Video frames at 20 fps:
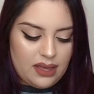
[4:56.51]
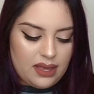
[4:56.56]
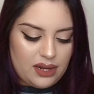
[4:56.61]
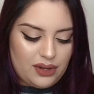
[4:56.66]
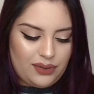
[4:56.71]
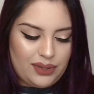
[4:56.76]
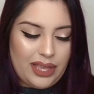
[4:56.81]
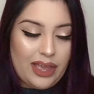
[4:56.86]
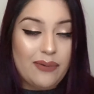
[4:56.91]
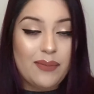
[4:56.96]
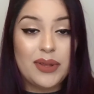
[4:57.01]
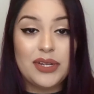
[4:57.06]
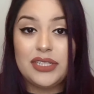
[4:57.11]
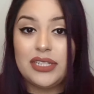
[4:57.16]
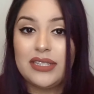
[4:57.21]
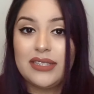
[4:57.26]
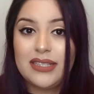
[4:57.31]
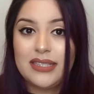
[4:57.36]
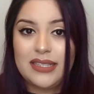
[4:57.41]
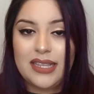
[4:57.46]
I don't really have much
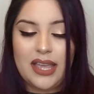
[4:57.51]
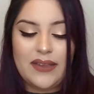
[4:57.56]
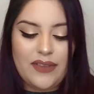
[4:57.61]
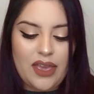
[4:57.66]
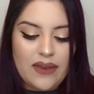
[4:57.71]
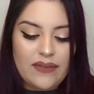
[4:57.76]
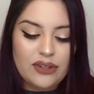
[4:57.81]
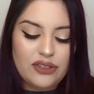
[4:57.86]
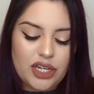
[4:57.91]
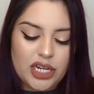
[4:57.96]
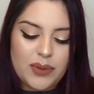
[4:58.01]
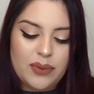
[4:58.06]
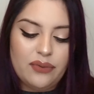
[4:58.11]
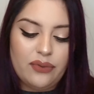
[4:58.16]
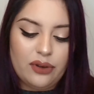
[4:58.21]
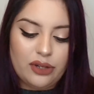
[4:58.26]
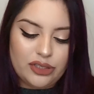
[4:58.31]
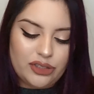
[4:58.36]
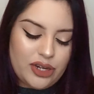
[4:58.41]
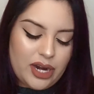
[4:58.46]
else to say. If you haven't tried it
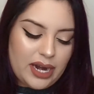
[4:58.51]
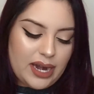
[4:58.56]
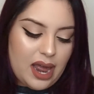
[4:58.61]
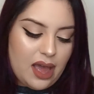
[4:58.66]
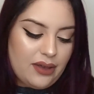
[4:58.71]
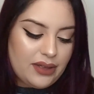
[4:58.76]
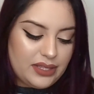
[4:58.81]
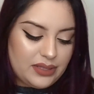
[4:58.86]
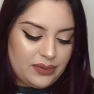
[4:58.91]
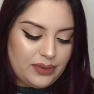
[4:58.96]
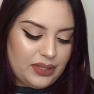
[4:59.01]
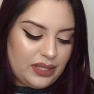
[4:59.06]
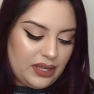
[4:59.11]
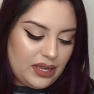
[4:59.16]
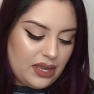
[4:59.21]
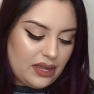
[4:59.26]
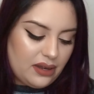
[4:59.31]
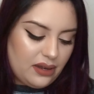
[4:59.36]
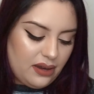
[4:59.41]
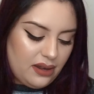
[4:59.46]
before, try it out. It's really
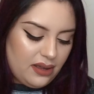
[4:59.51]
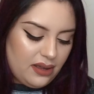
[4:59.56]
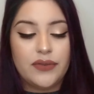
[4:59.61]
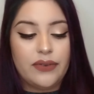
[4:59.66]
good.